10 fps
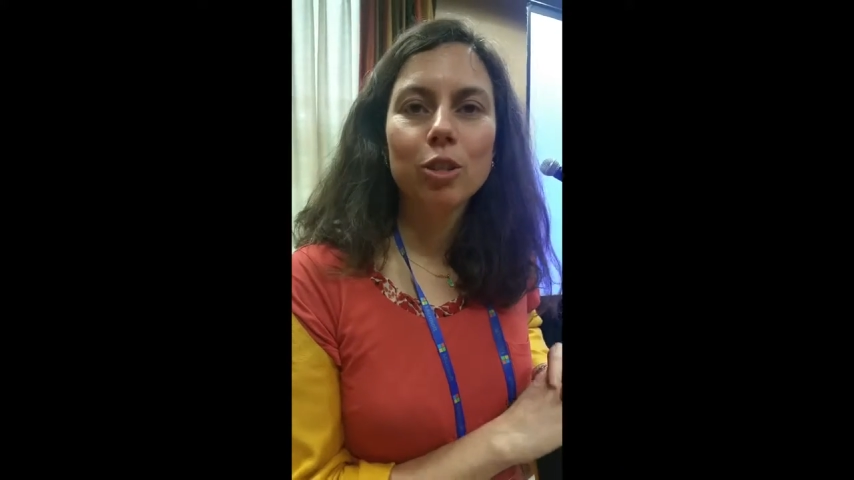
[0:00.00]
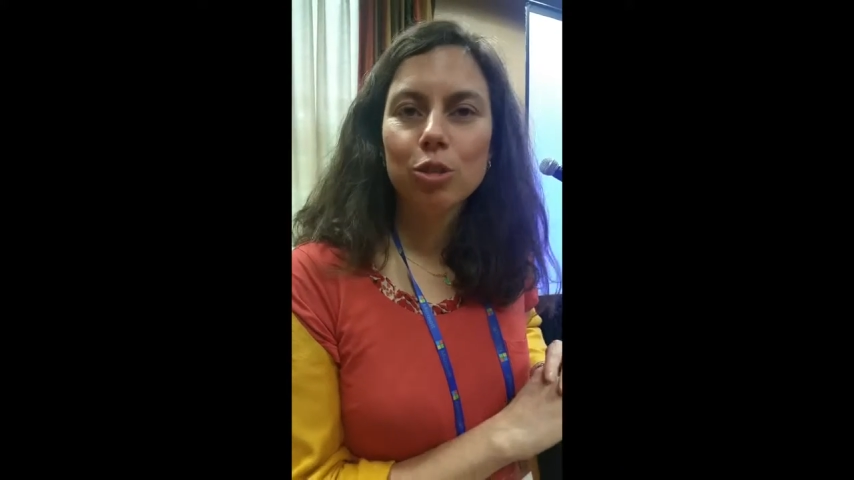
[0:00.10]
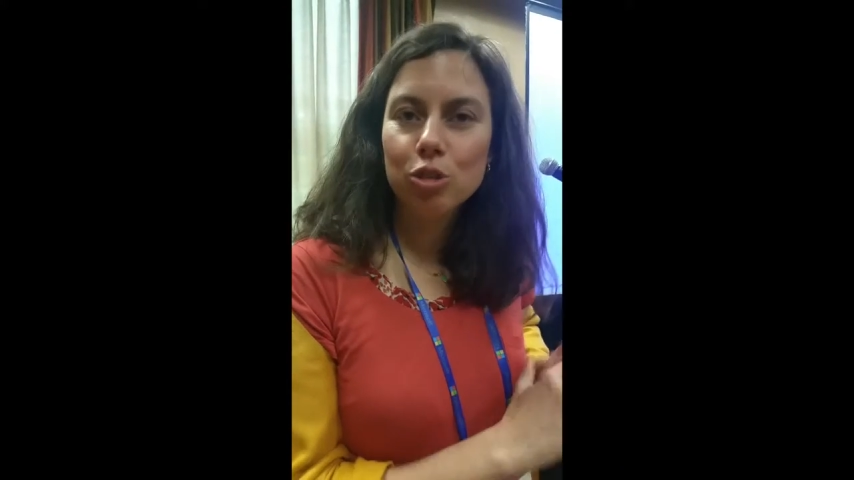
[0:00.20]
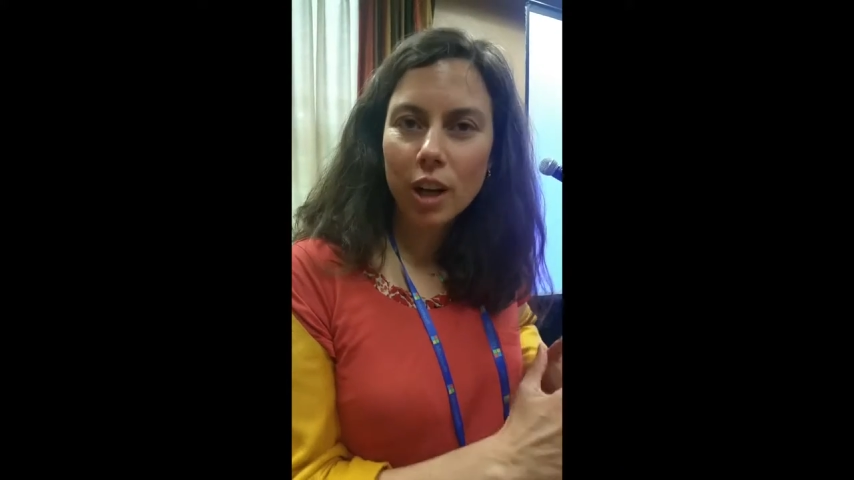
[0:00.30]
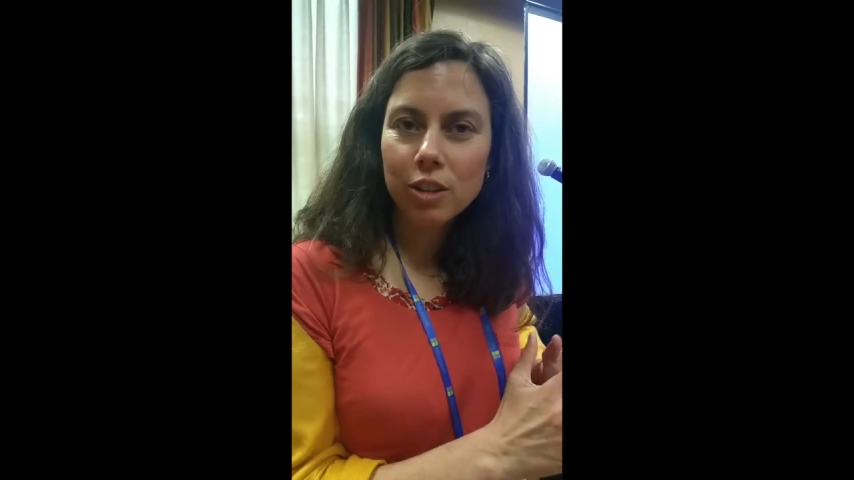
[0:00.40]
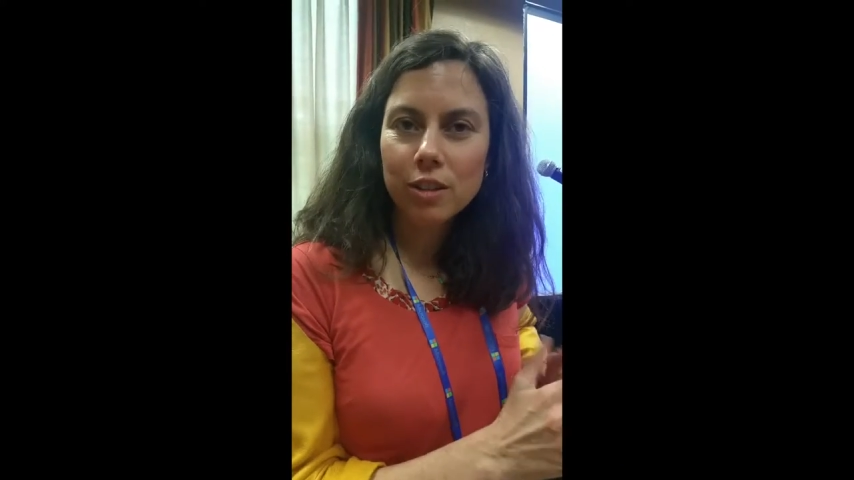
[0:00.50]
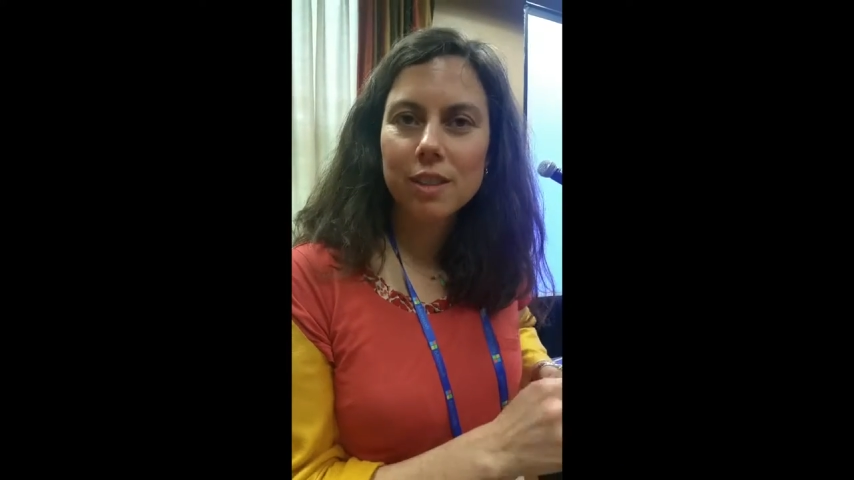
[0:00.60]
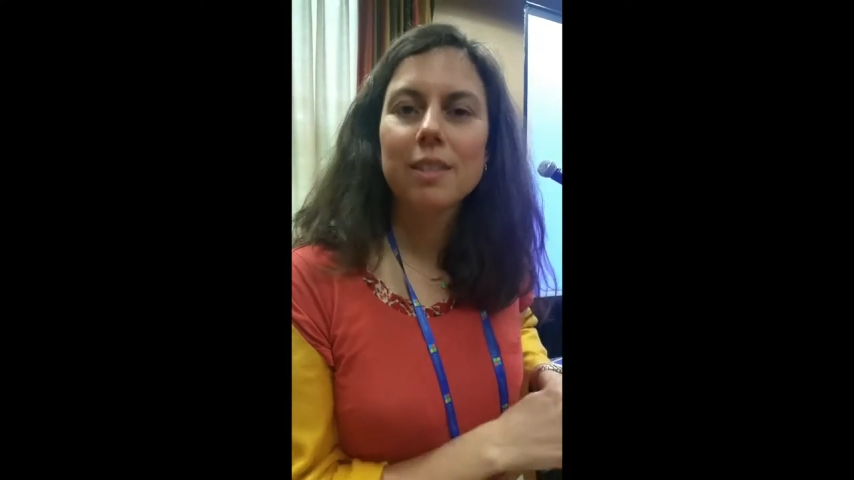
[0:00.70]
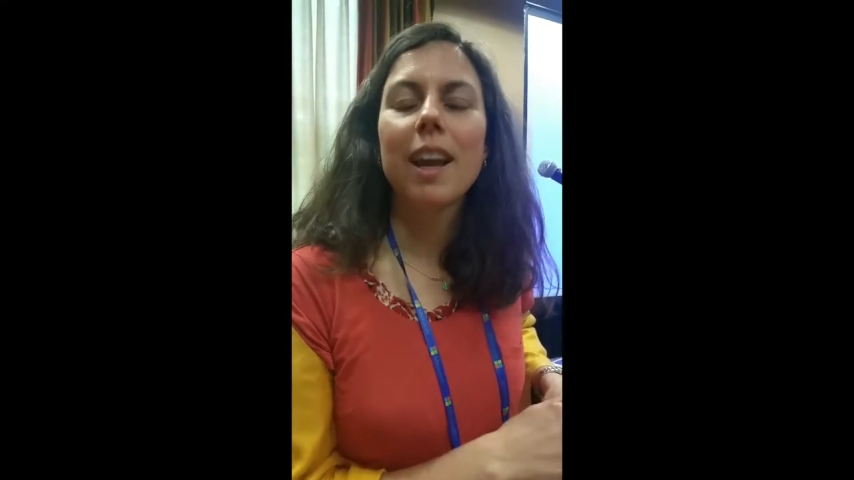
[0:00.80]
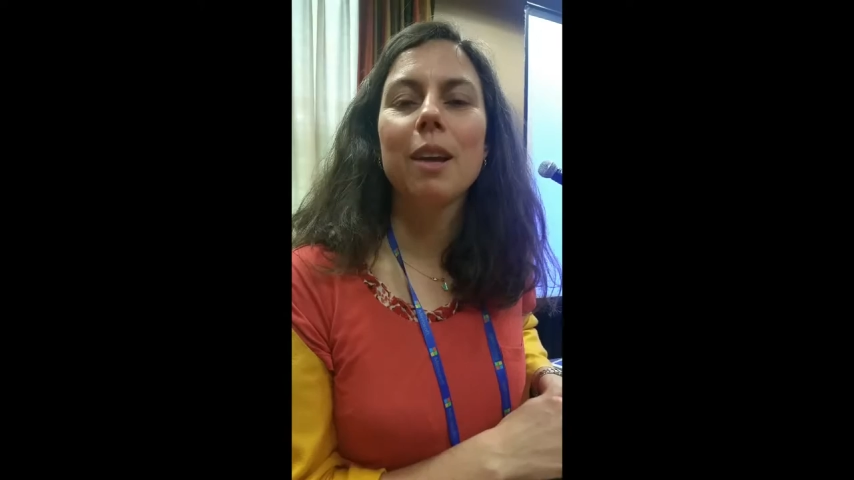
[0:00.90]
So structure
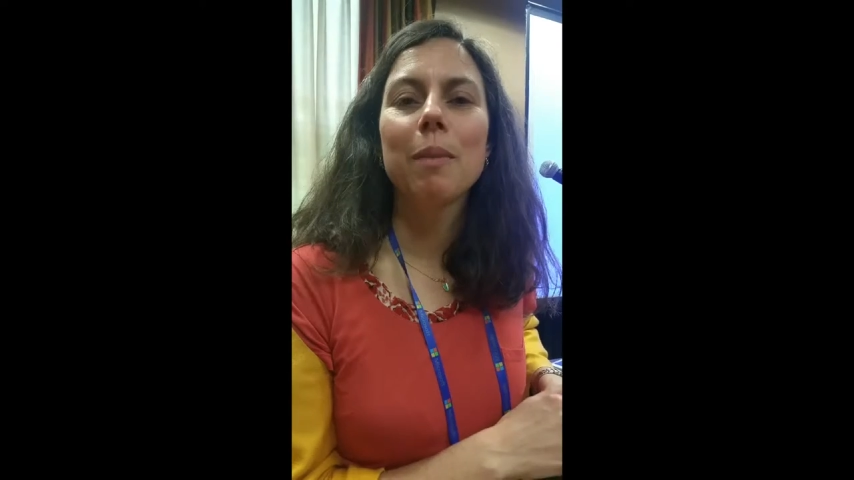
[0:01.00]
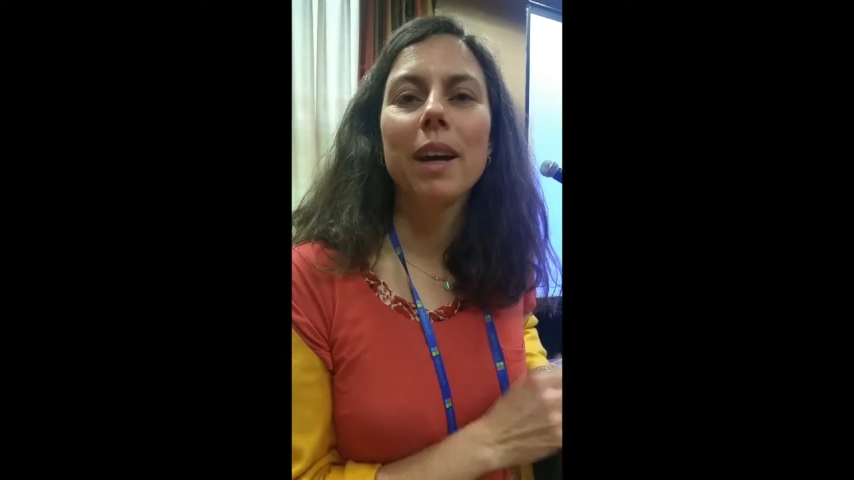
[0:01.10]
the same,